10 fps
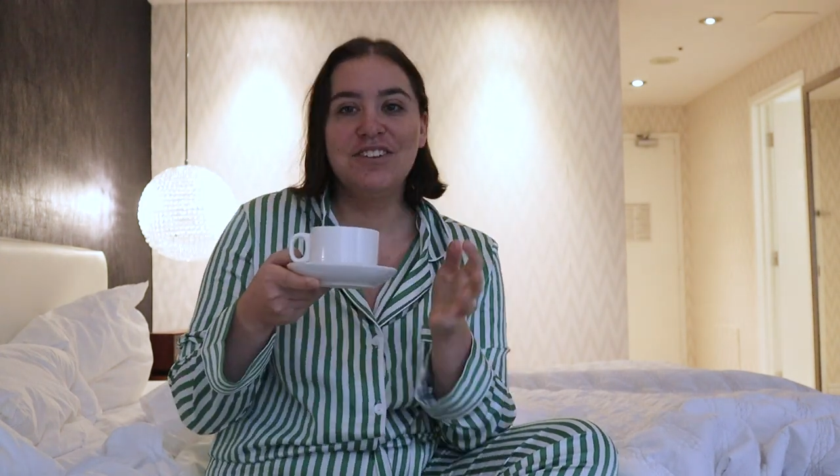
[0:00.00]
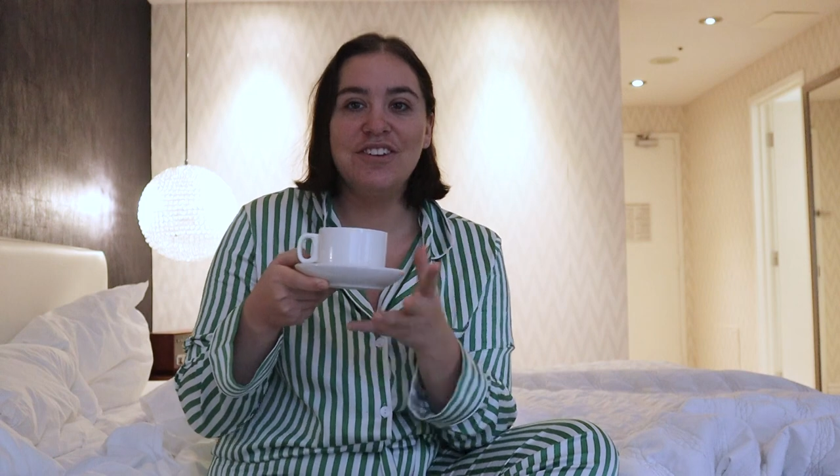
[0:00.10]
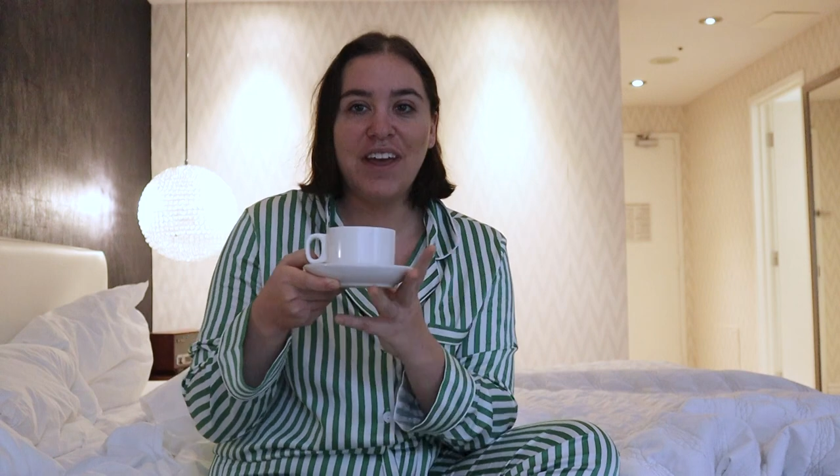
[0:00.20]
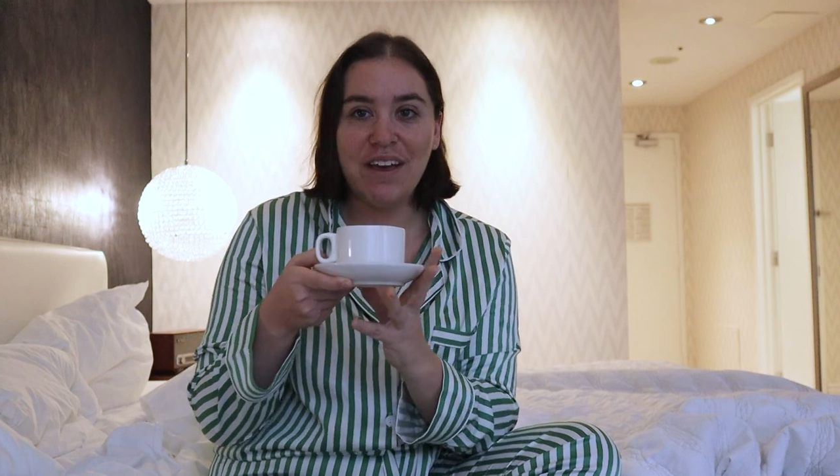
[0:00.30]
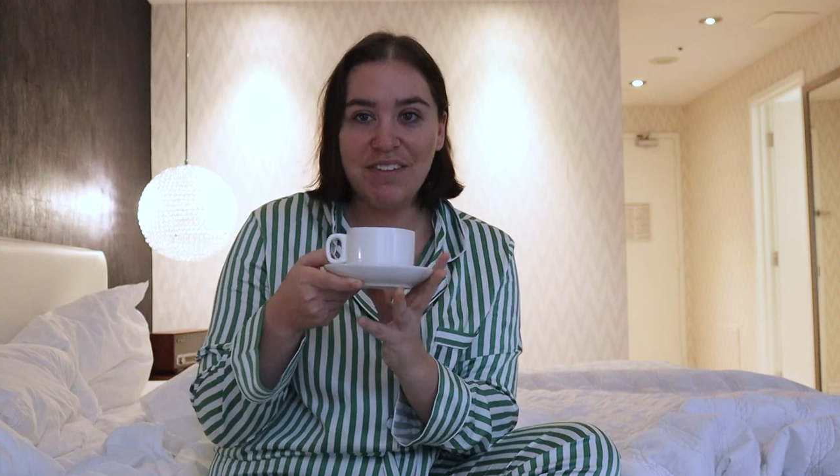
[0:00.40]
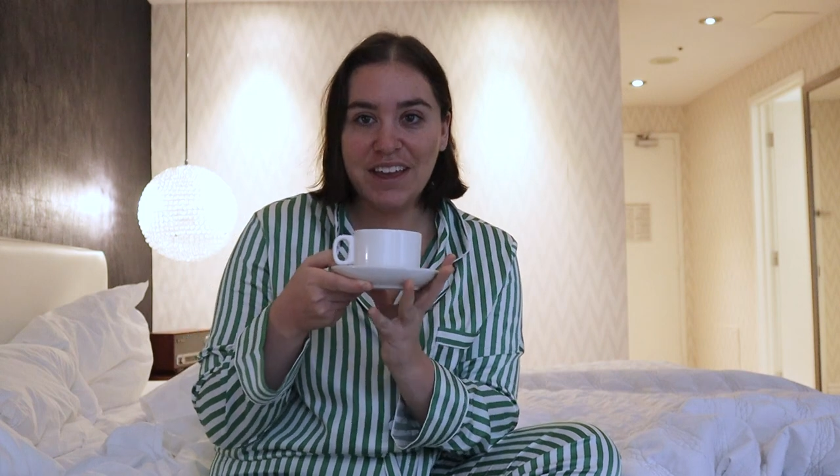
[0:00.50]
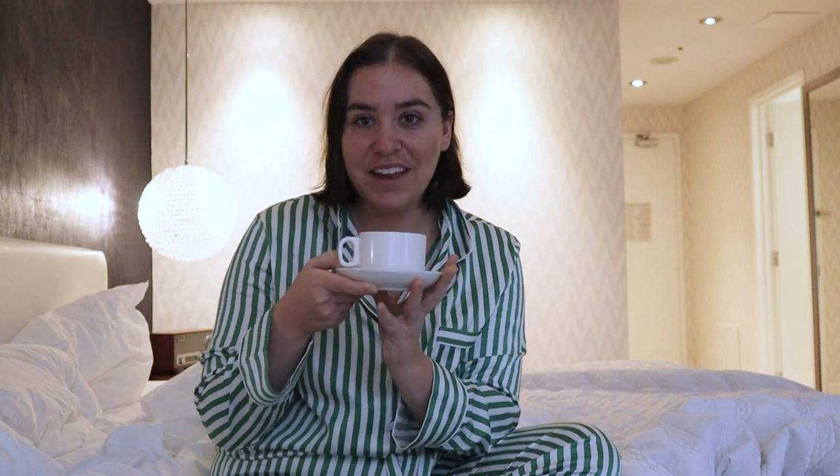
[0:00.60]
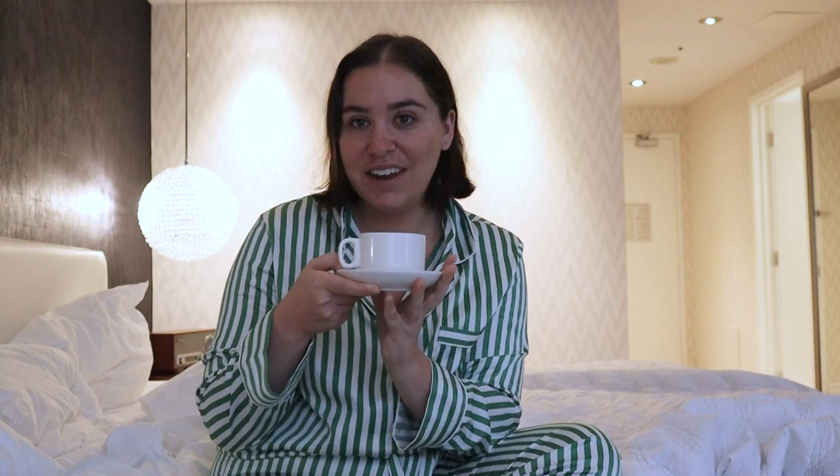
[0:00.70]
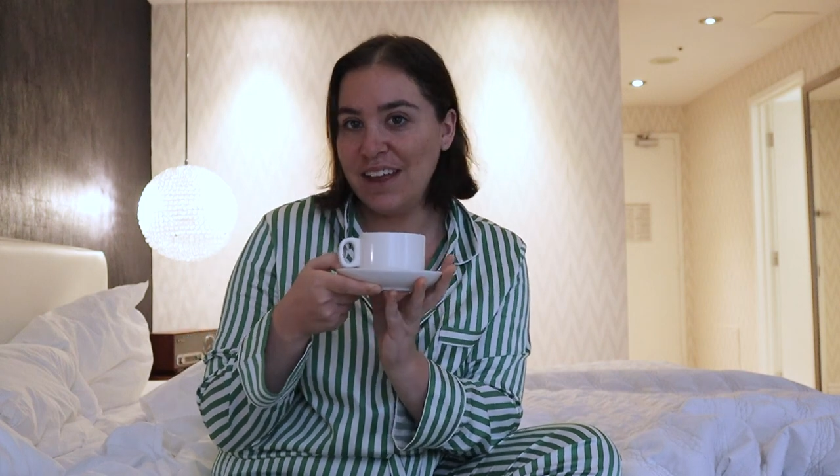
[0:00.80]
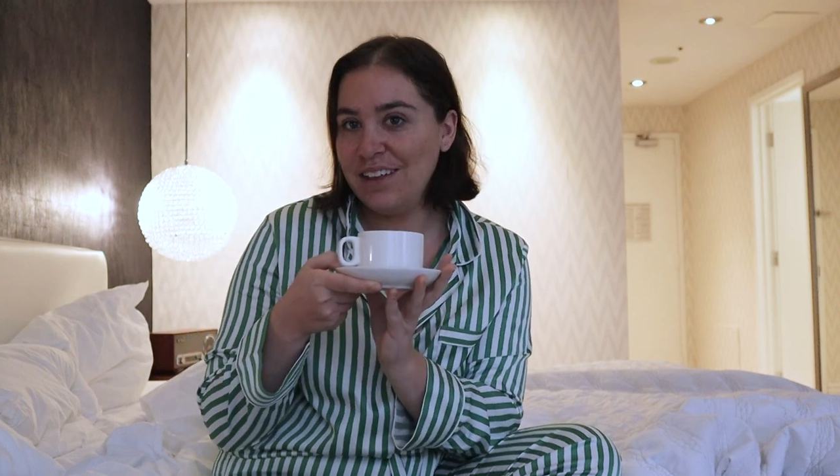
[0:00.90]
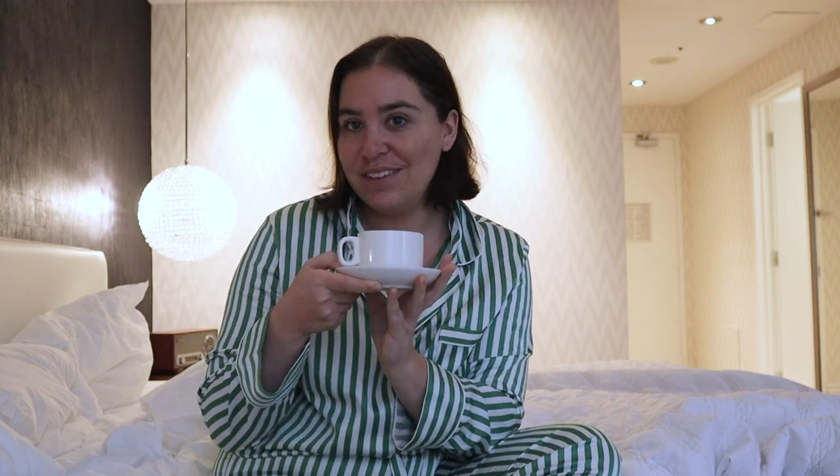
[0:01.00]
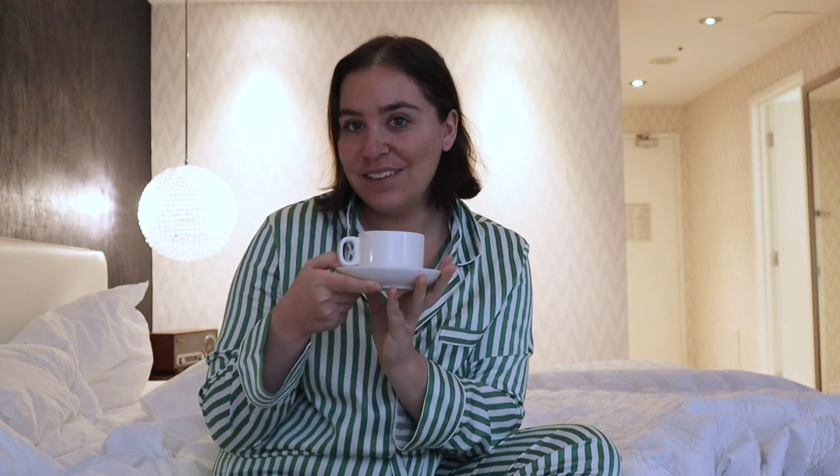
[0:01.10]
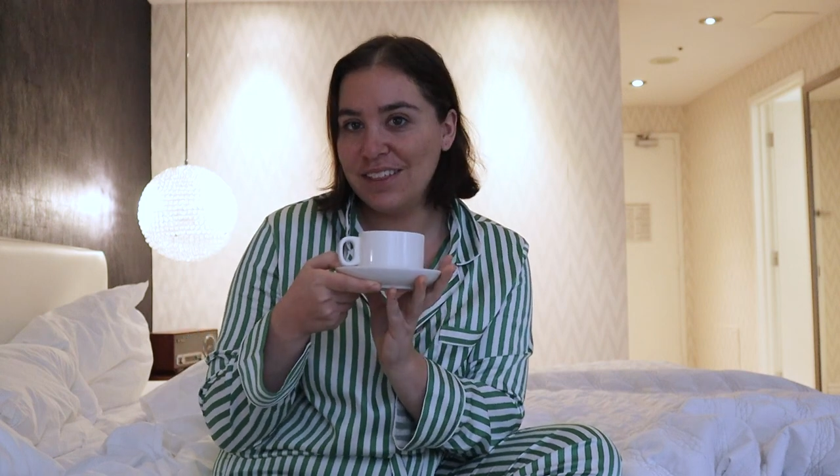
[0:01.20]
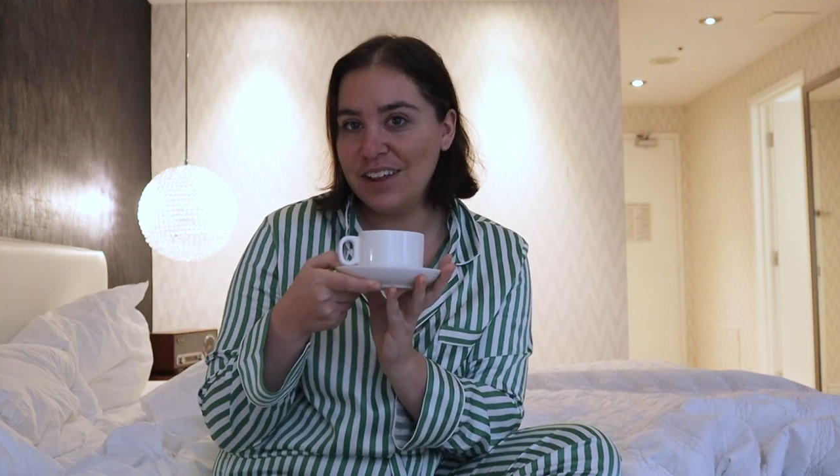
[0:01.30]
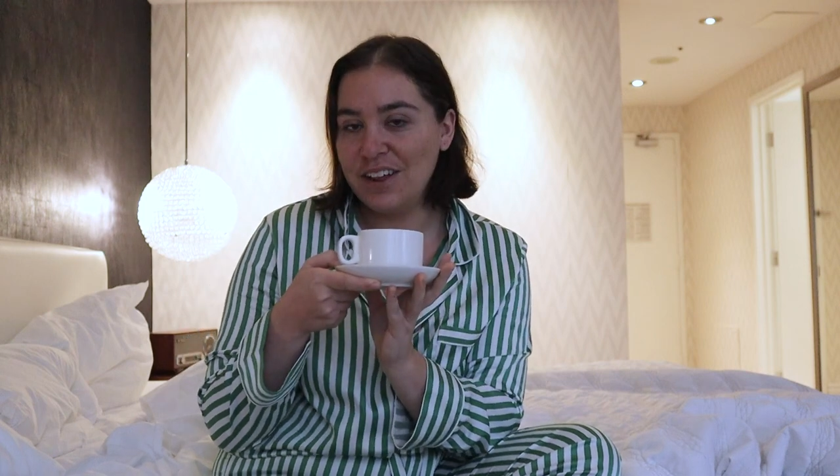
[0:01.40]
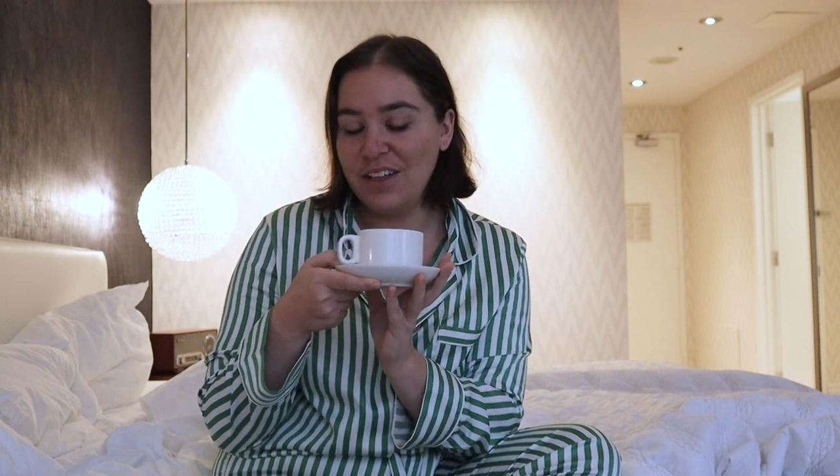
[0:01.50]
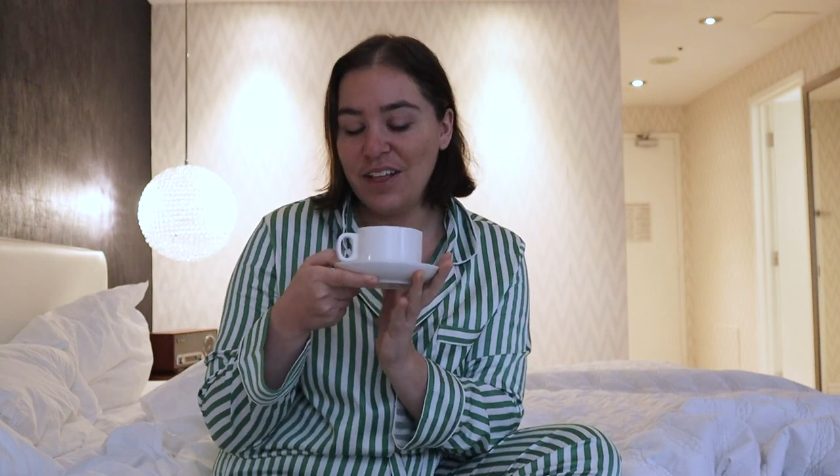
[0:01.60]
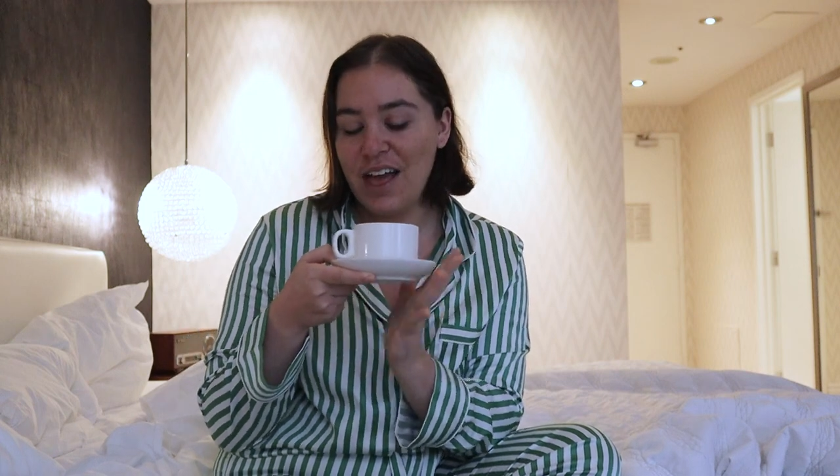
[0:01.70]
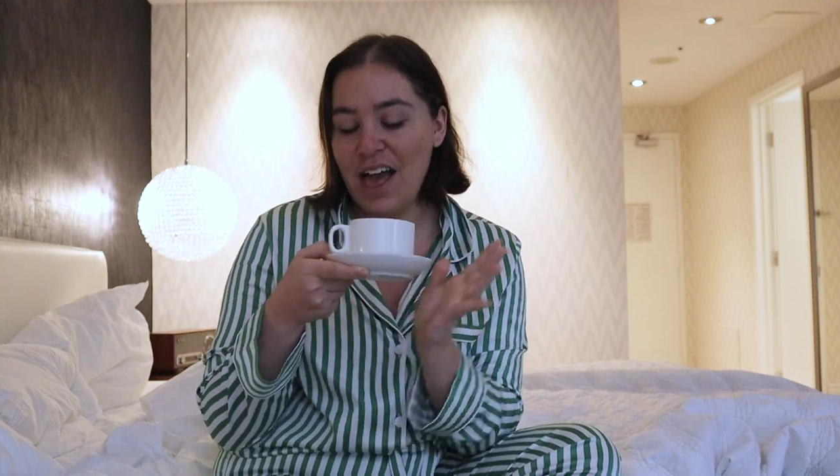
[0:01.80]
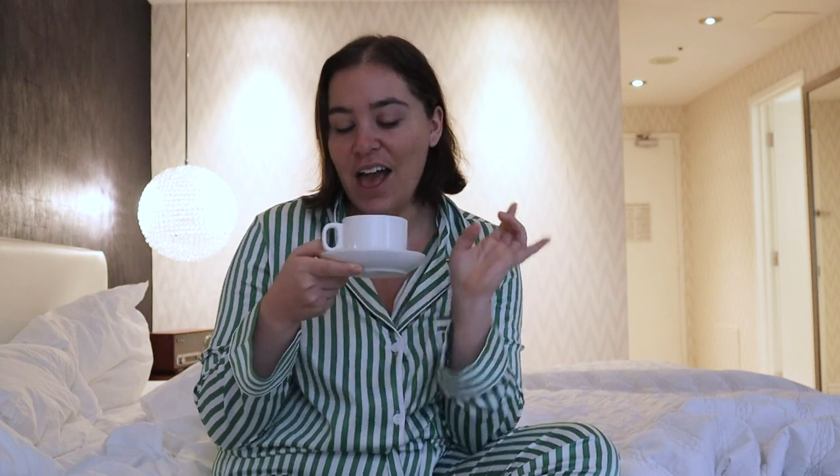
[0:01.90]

just having a nice little